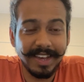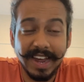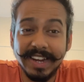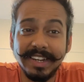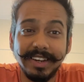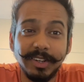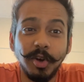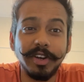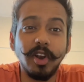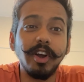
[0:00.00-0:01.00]
and
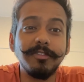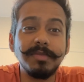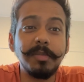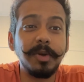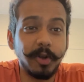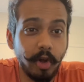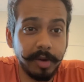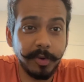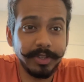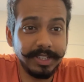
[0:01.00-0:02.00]
not a lot of people talk
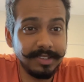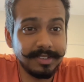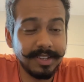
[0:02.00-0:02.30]
about these,